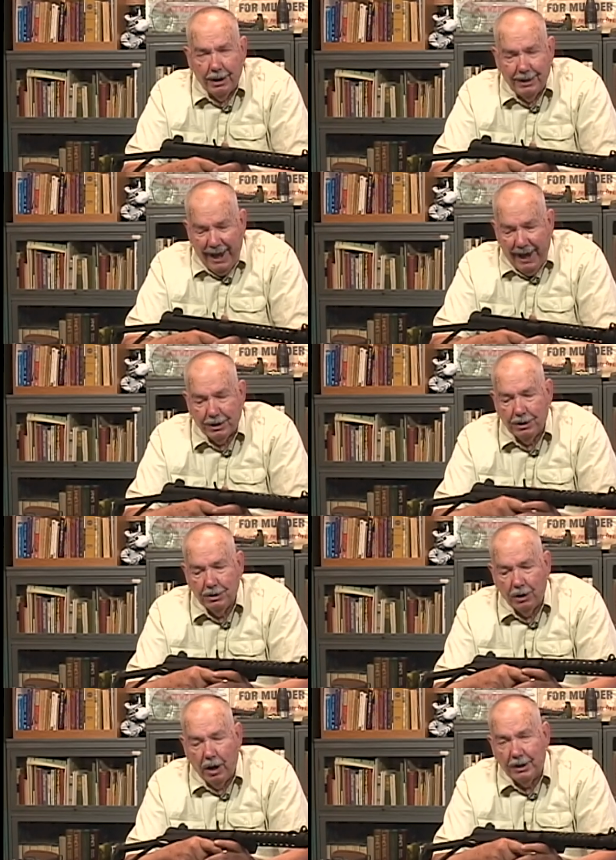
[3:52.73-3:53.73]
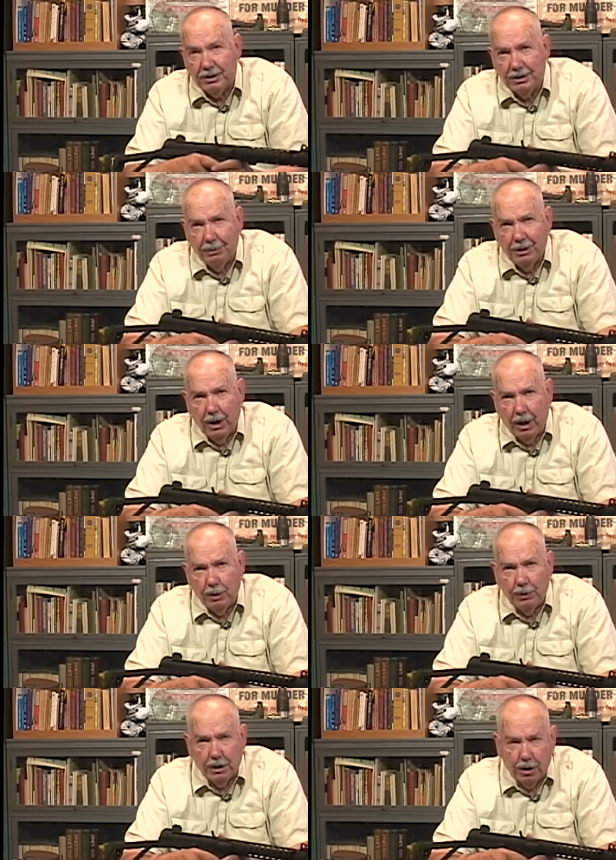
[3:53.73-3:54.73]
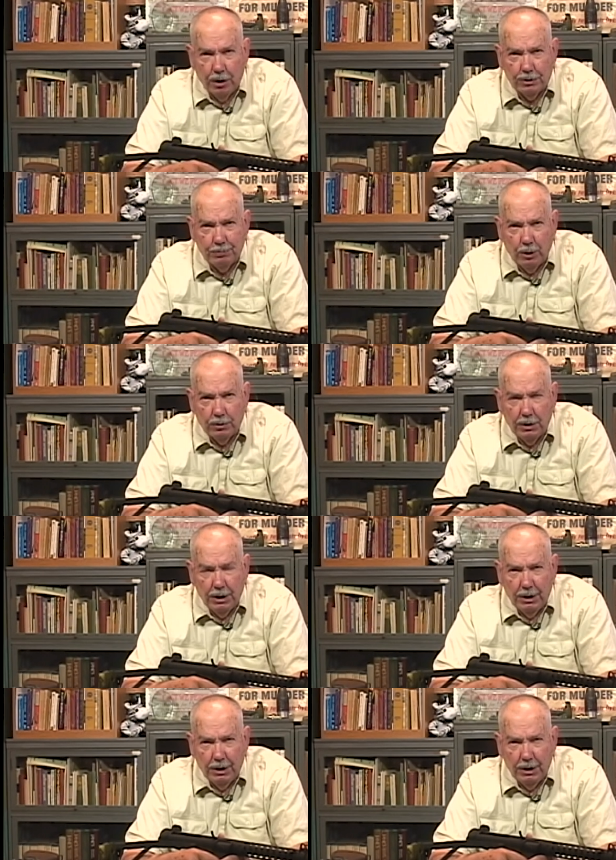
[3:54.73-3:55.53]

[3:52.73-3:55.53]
that on a semi-auto with a closed bolt,